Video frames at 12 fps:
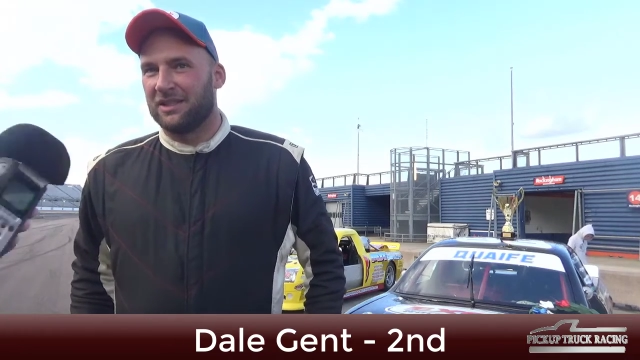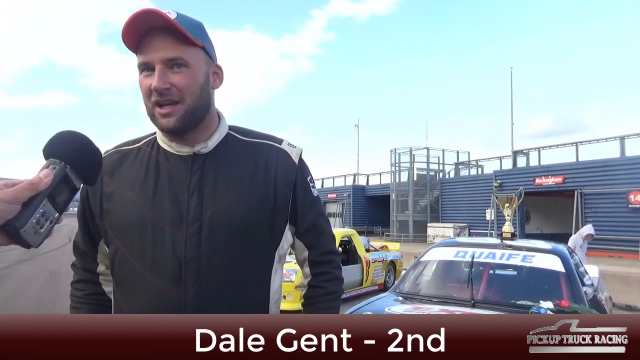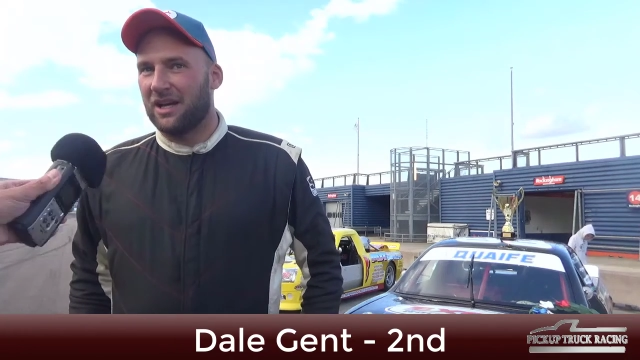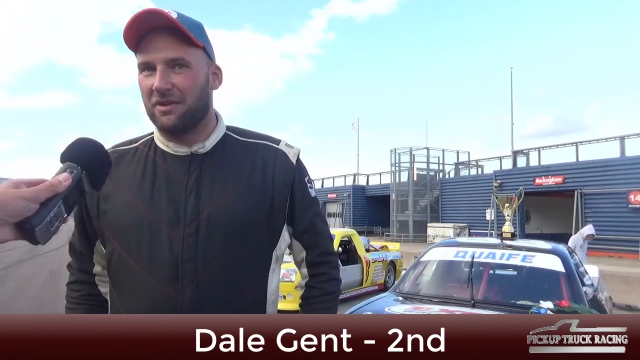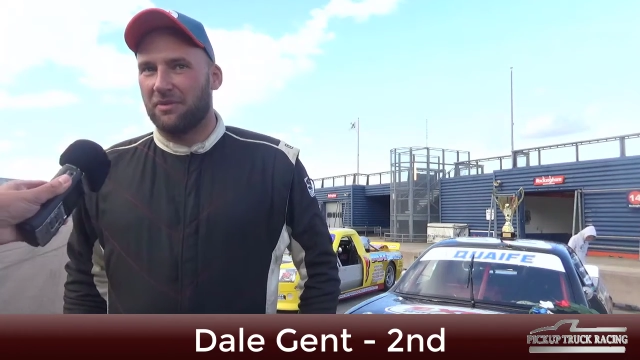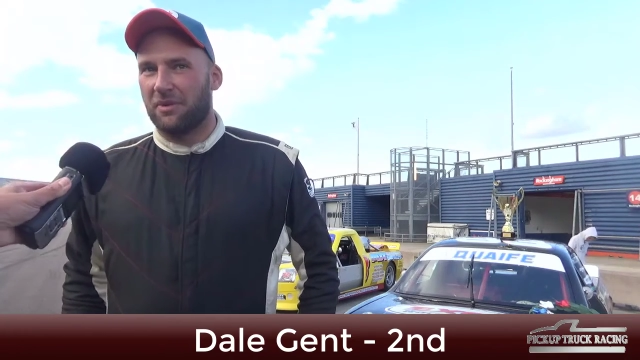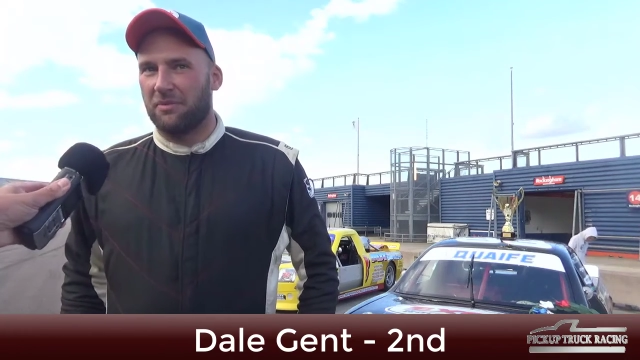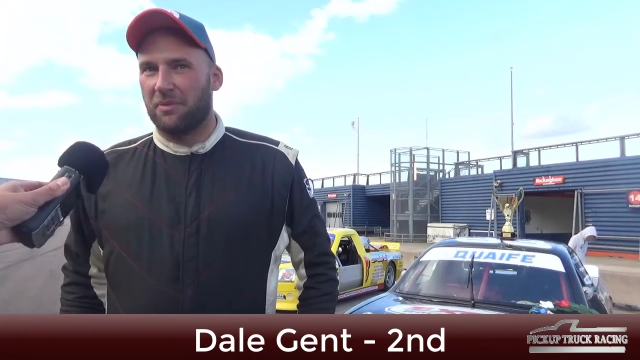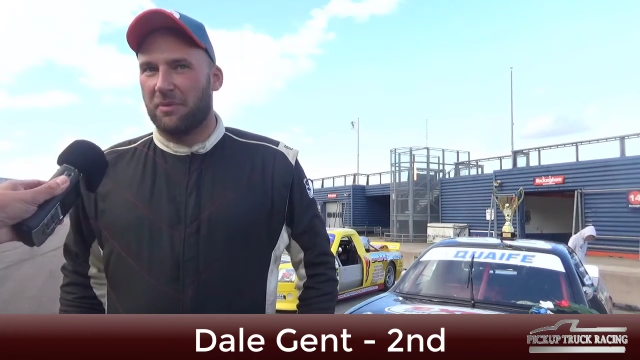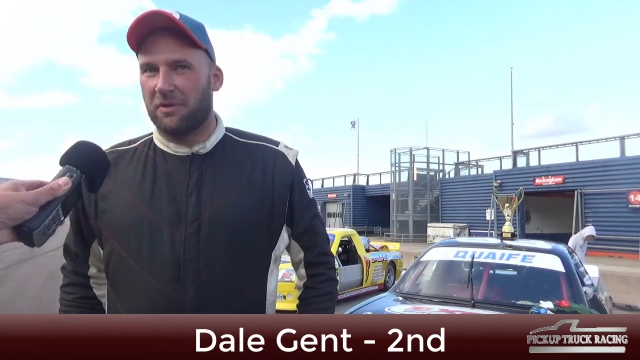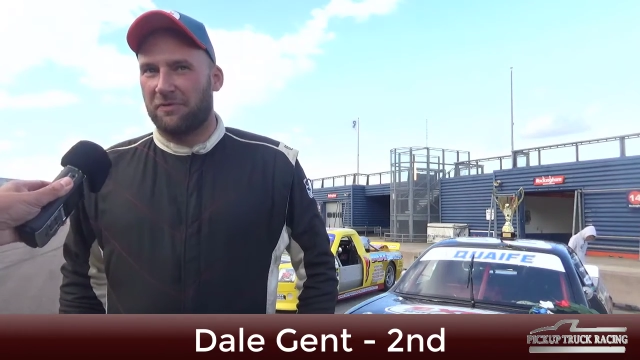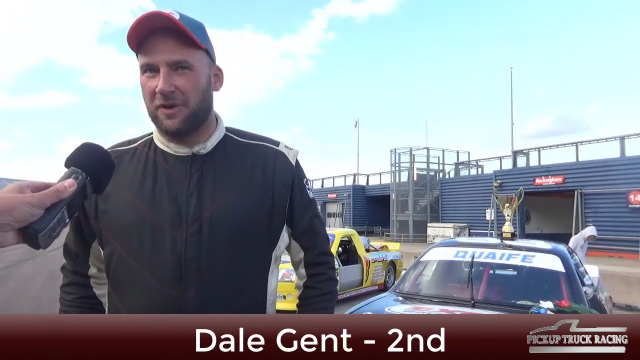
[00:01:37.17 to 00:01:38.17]
No,
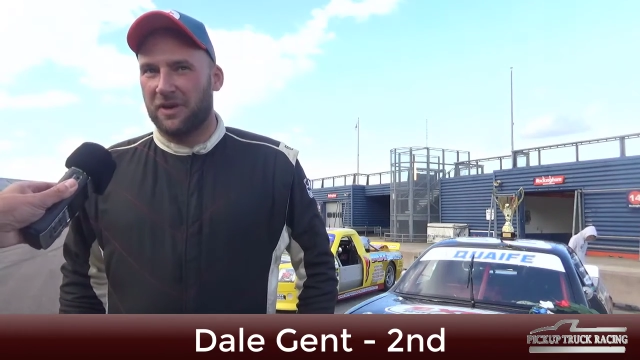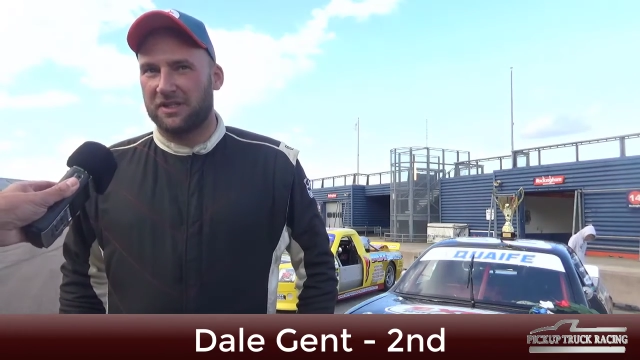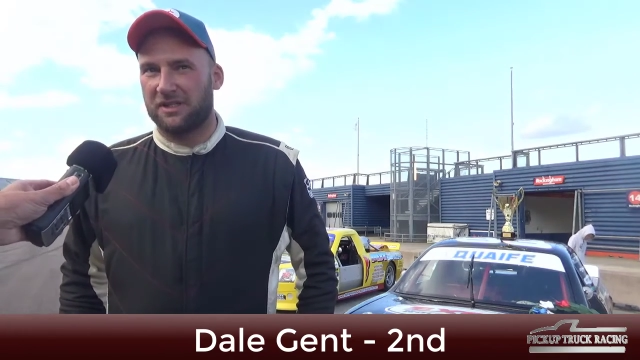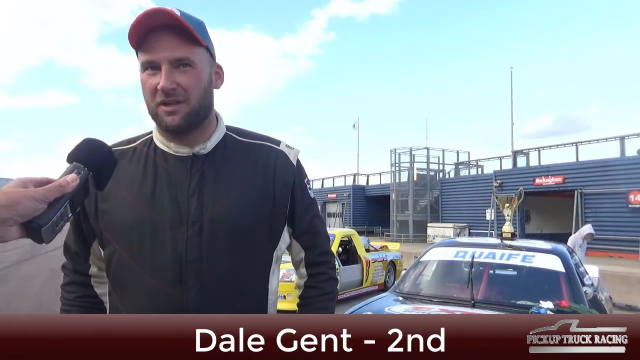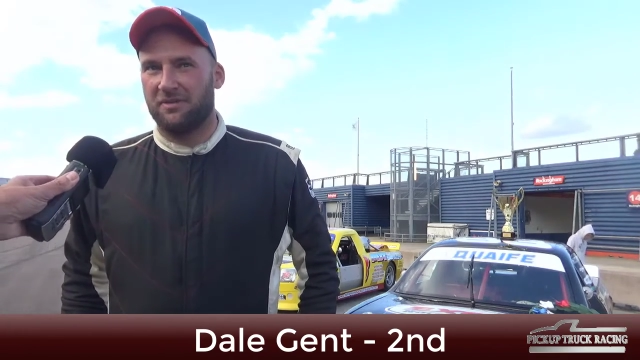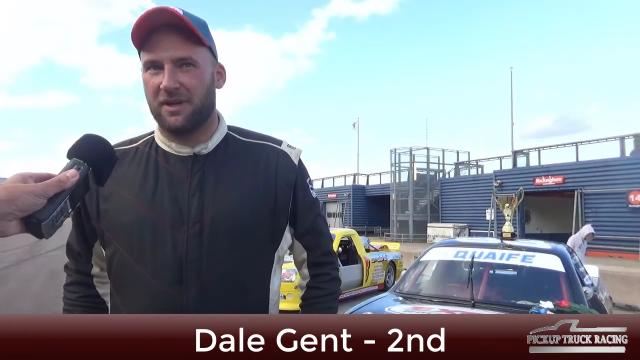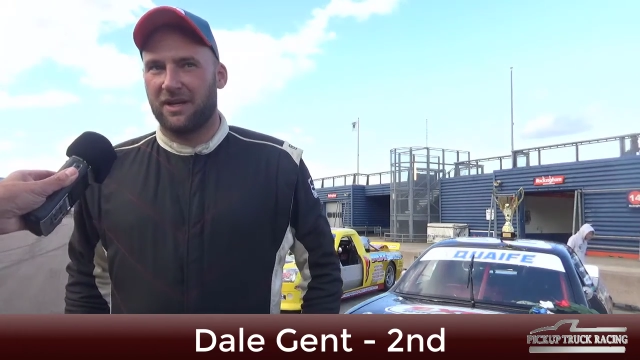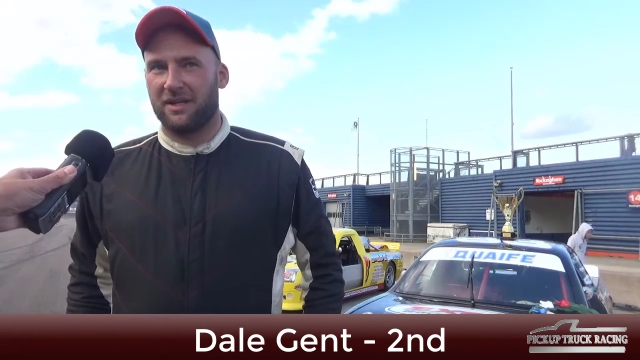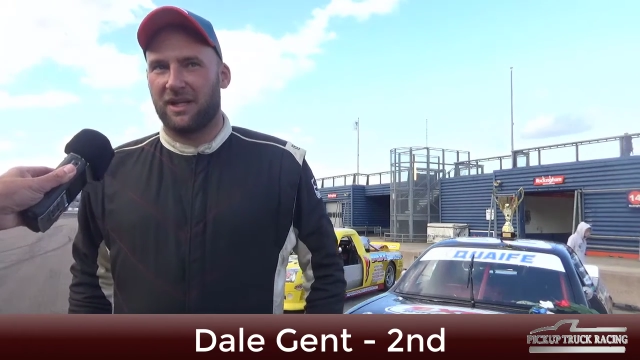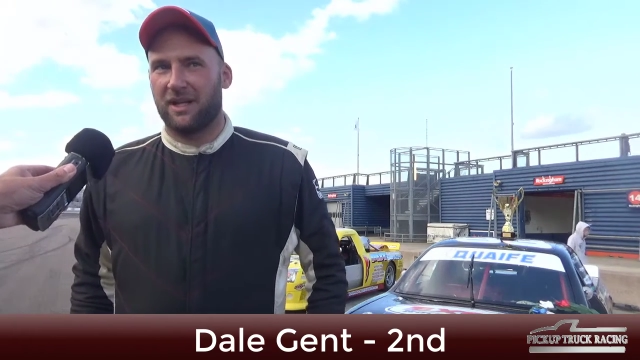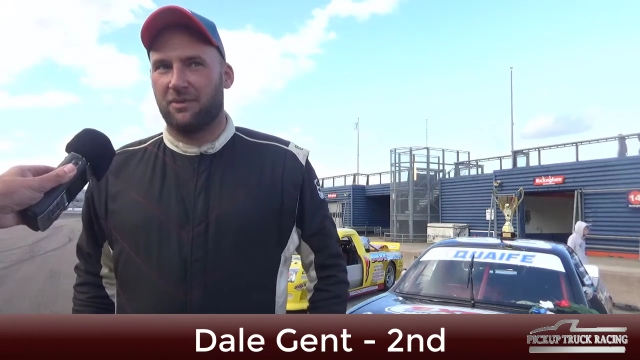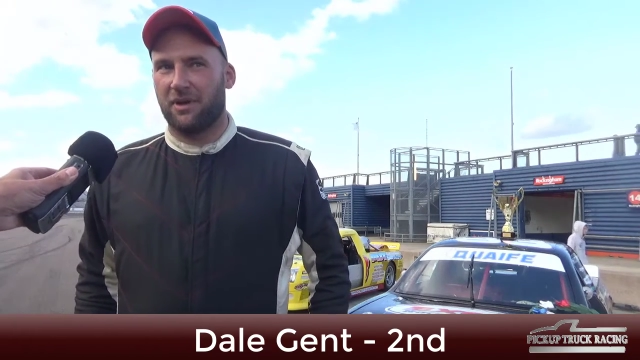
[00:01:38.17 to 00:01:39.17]
my first time round
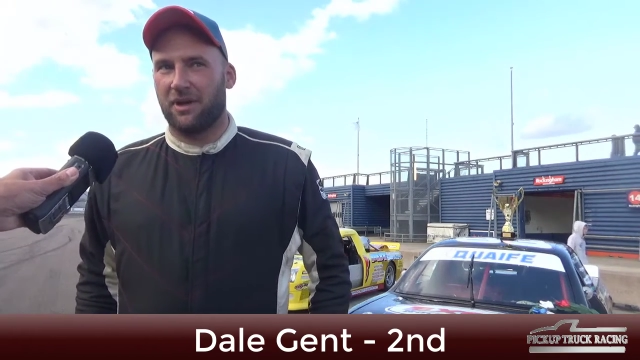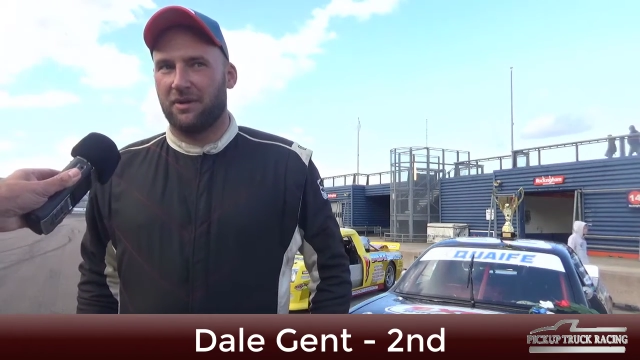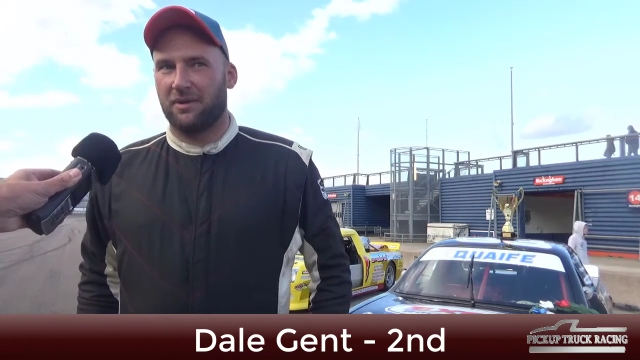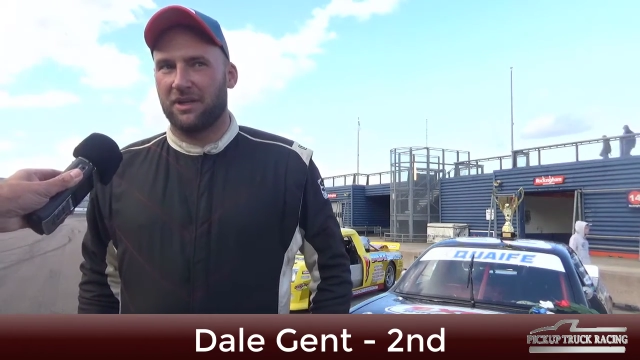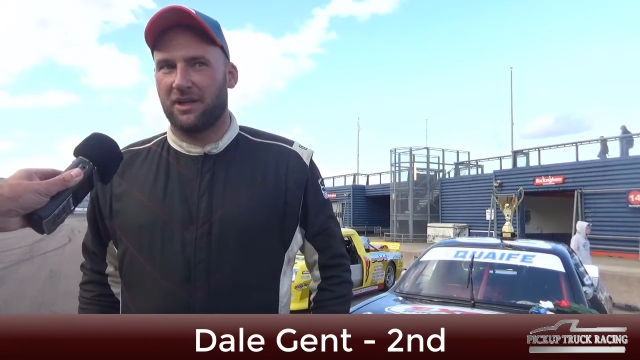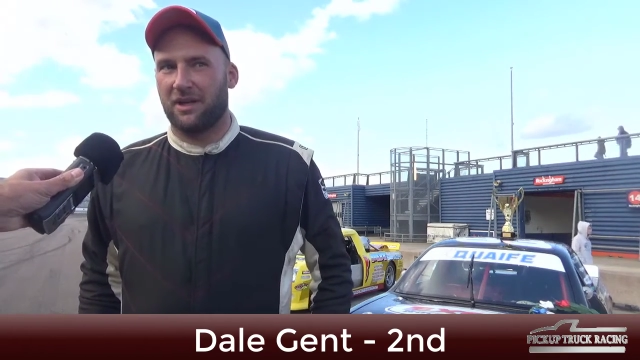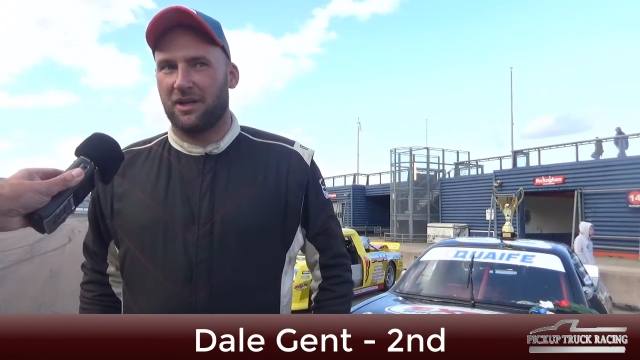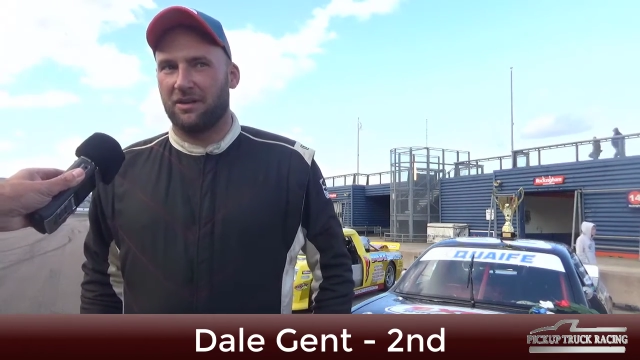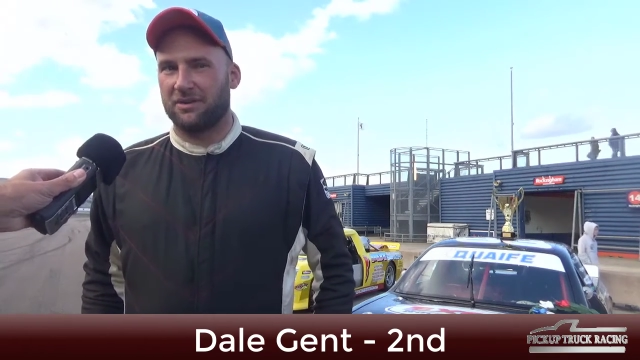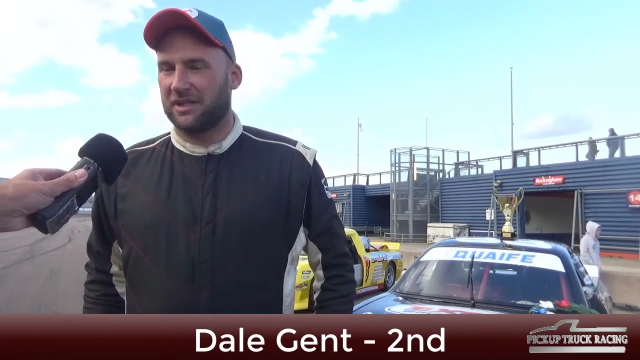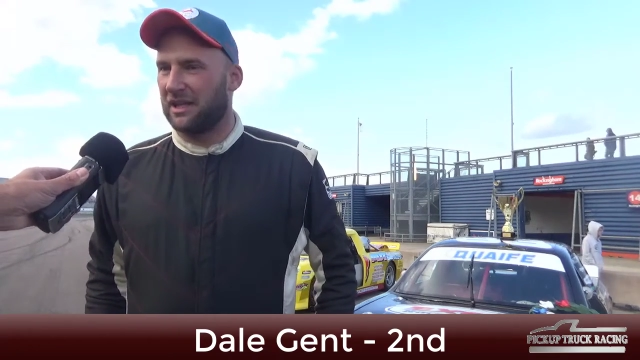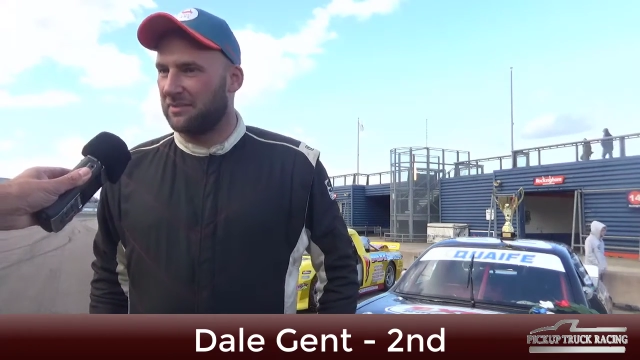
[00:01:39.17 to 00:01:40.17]
here, I was, I
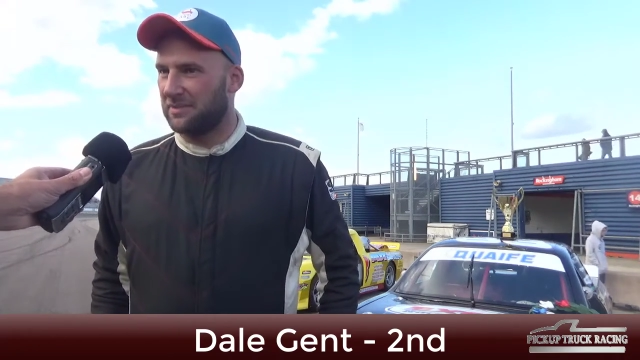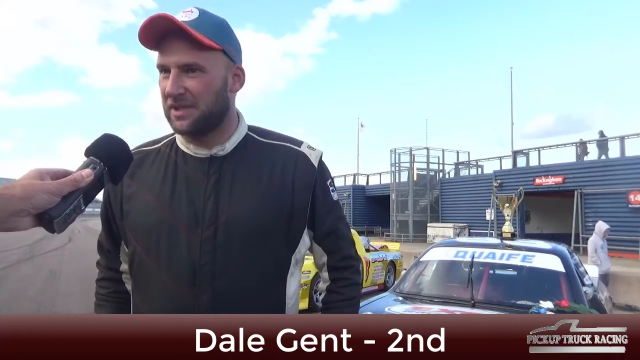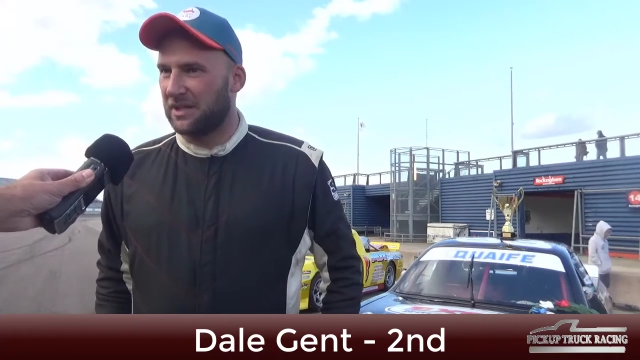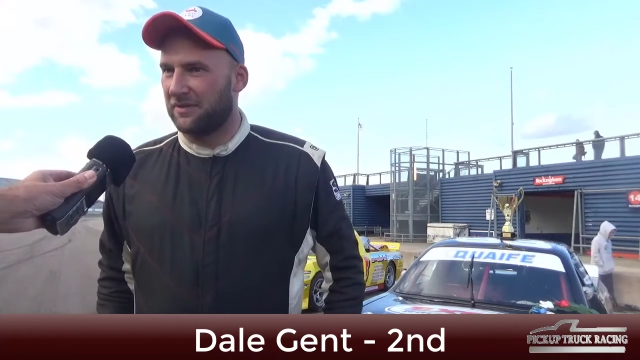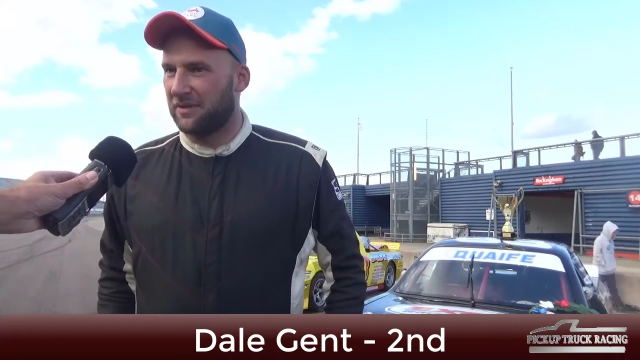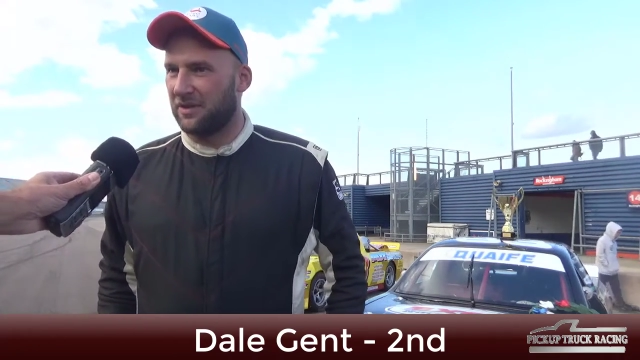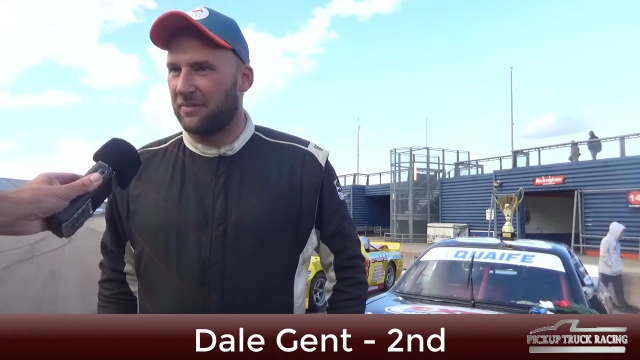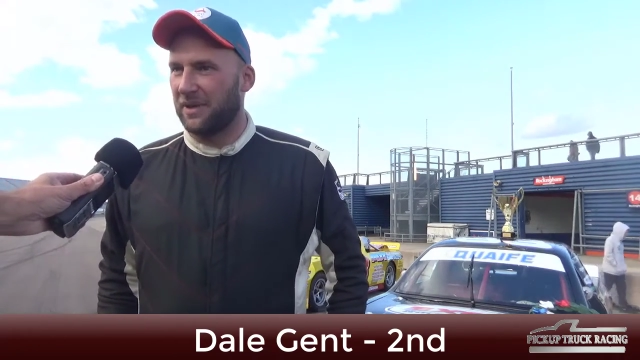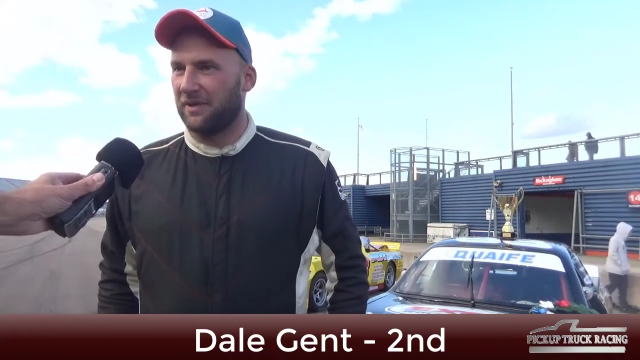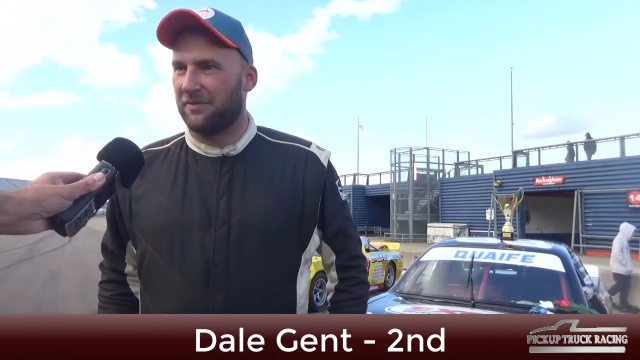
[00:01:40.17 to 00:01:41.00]
was kicking myself a little bit.